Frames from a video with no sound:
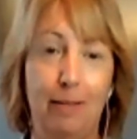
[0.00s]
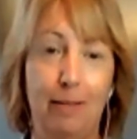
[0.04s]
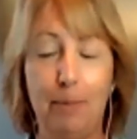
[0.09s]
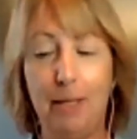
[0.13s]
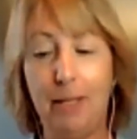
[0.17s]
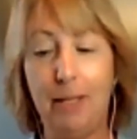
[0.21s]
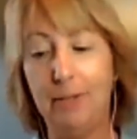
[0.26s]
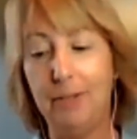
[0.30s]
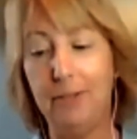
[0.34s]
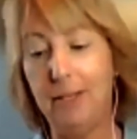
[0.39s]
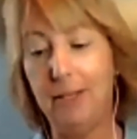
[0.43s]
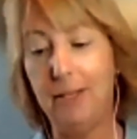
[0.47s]

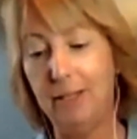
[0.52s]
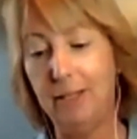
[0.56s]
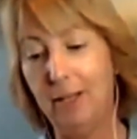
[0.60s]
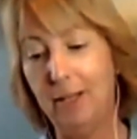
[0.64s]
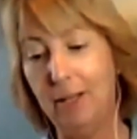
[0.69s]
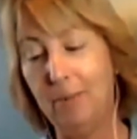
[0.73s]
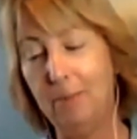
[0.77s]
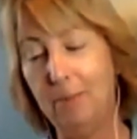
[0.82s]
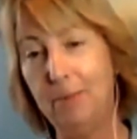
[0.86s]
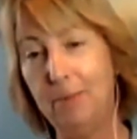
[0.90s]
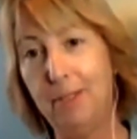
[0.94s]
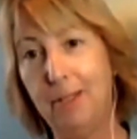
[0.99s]
because he
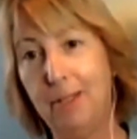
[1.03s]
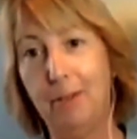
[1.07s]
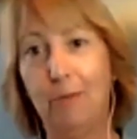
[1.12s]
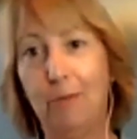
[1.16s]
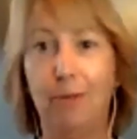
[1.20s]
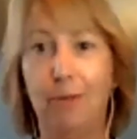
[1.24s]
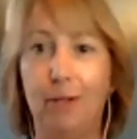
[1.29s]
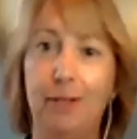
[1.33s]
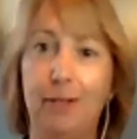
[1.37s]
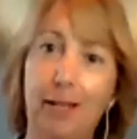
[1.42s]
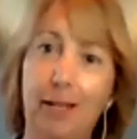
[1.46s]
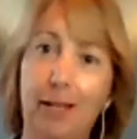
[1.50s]
comes
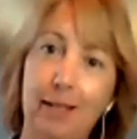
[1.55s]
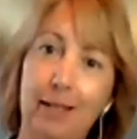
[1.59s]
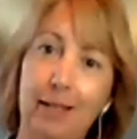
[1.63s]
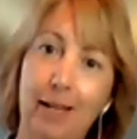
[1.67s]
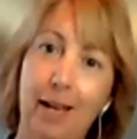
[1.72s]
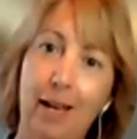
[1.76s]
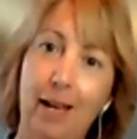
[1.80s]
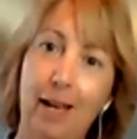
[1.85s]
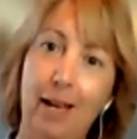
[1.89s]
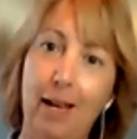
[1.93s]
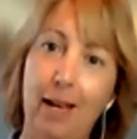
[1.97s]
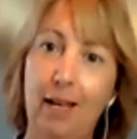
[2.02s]
every
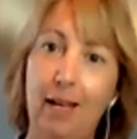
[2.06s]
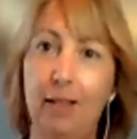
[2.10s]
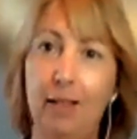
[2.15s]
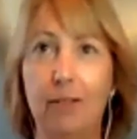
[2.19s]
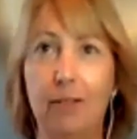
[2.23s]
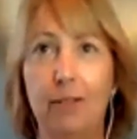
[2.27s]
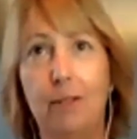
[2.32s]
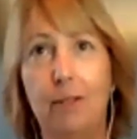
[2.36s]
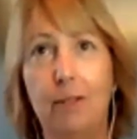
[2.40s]
Sunday,